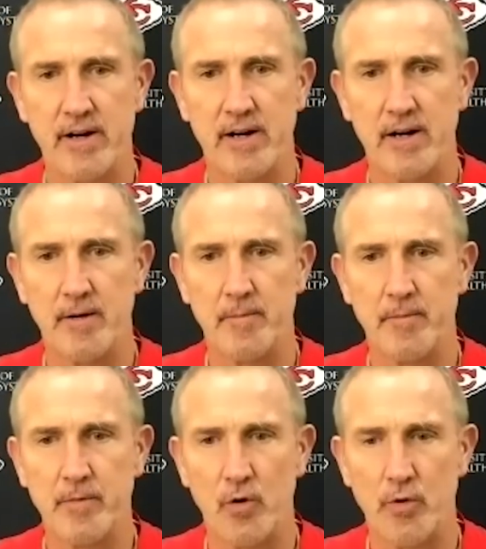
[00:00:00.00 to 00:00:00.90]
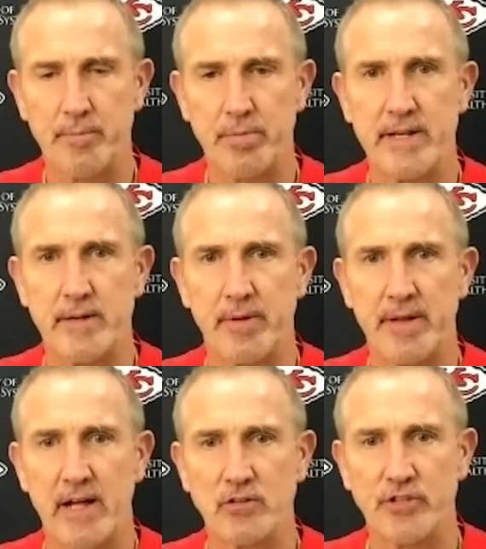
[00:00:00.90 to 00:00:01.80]
Um, you know, we had planned to
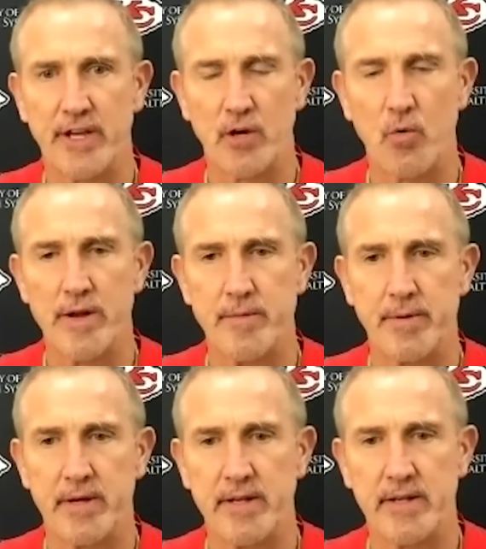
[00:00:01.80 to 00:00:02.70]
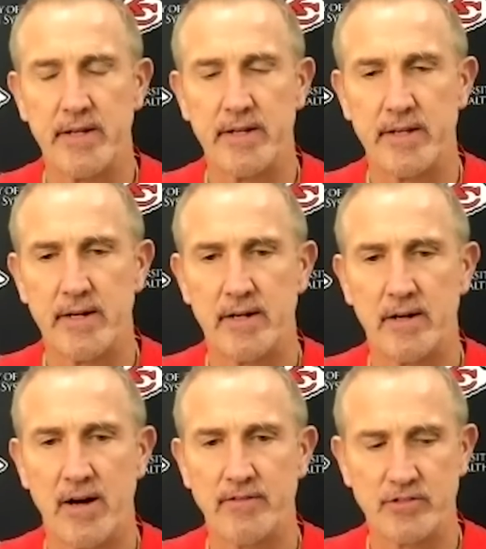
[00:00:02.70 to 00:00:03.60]
play LJ quite a bit, and uh,
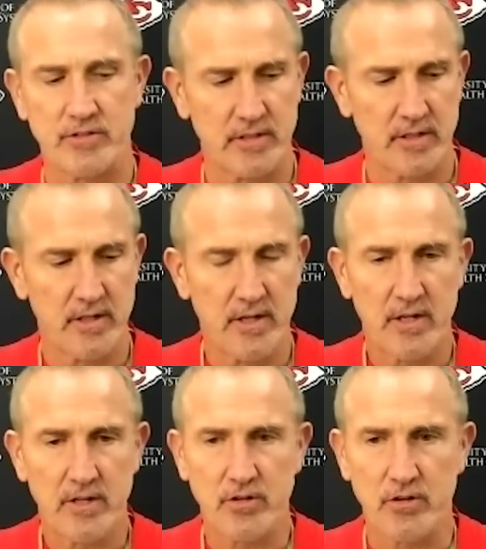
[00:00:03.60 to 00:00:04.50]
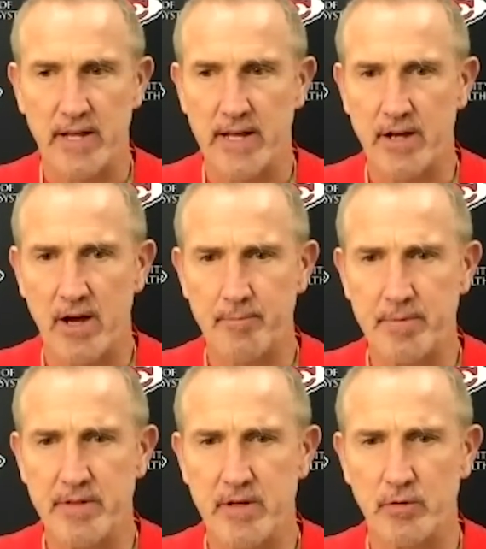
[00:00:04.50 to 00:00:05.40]
obviously Turk had to hop
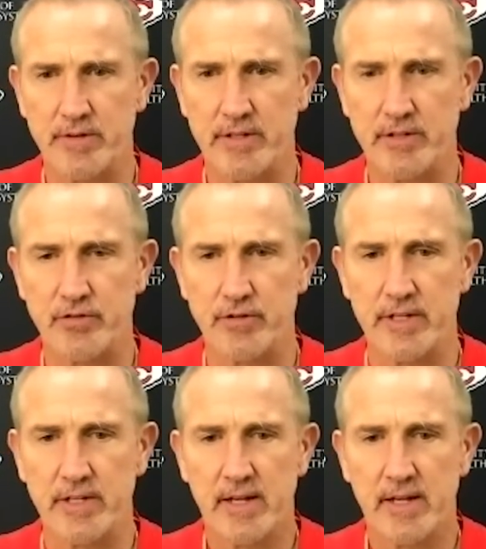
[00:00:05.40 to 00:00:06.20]
in there with the injury.